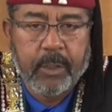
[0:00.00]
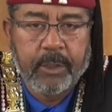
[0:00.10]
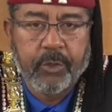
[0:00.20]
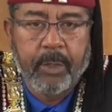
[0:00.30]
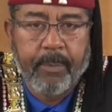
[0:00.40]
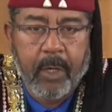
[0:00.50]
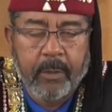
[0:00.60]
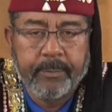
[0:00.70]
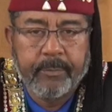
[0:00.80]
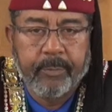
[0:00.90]
joint
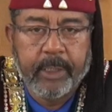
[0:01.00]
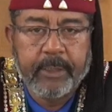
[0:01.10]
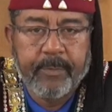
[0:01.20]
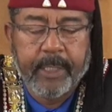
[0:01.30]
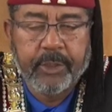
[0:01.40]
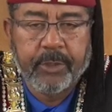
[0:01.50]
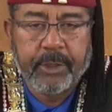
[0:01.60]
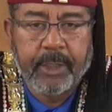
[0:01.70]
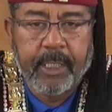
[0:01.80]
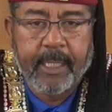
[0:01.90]
ball, please make sure
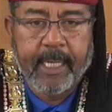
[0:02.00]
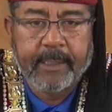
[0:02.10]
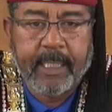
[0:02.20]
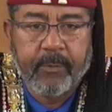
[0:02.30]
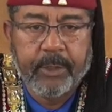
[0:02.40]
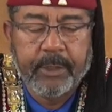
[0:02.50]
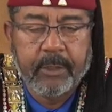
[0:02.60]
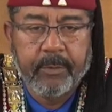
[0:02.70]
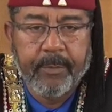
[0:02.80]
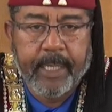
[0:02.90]
that you get in contact with us
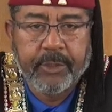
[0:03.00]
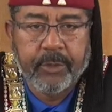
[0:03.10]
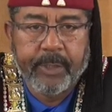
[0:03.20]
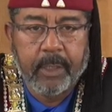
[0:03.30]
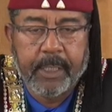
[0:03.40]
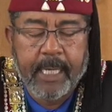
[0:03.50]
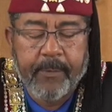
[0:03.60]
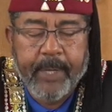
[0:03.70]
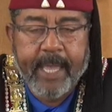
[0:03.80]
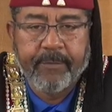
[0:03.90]
so we make sure
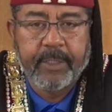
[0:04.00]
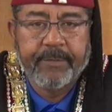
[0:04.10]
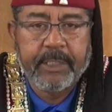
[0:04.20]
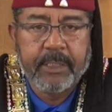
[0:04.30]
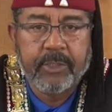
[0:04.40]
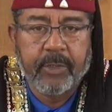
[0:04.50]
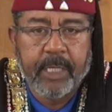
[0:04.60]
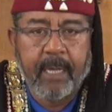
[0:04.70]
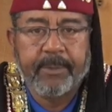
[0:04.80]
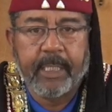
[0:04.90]
that we have enough seats to
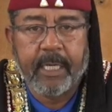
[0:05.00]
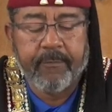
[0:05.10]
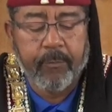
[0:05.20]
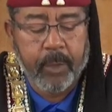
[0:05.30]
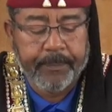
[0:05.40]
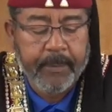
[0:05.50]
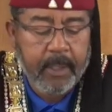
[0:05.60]
accommodate everyone.